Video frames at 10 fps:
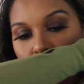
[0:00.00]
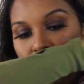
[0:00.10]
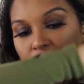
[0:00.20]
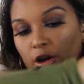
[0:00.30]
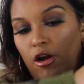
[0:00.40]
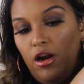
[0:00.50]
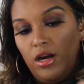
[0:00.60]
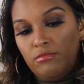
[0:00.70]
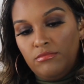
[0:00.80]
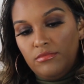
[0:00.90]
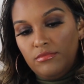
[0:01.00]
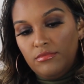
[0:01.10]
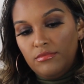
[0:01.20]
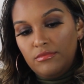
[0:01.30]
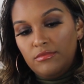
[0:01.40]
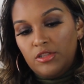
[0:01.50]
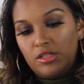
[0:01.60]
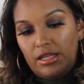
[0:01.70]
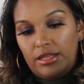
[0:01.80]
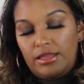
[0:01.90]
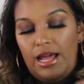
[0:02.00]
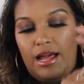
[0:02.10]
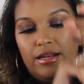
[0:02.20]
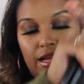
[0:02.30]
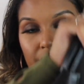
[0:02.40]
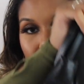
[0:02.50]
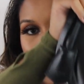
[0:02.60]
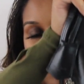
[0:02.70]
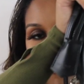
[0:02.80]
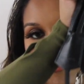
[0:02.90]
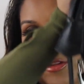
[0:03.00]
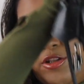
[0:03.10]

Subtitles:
of your arm, just like that, and have the